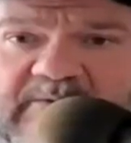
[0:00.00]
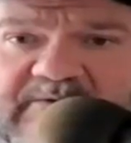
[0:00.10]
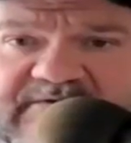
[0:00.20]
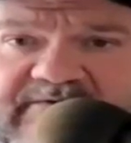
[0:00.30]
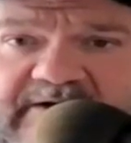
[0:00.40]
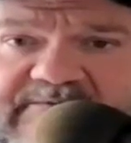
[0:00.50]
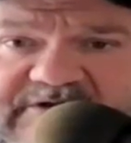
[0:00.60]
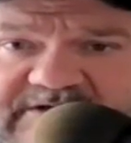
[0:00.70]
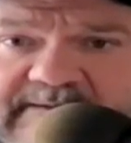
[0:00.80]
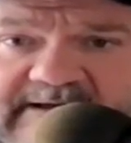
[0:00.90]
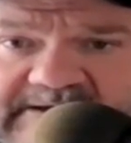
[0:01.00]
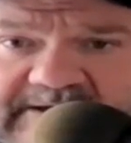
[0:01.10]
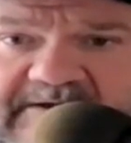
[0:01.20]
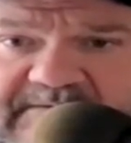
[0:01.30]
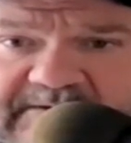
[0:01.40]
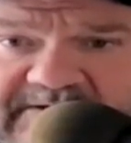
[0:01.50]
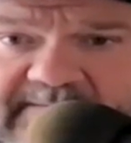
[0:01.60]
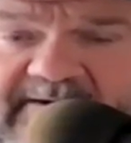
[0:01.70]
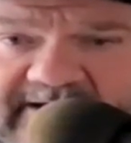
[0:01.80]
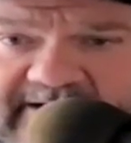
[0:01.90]
Roosevelt, just to be clear, because we were talking about
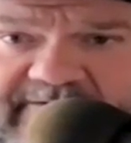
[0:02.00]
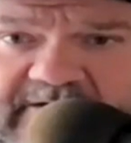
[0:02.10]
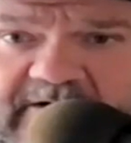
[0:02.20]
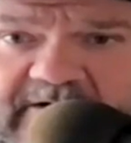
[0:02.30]
F D R.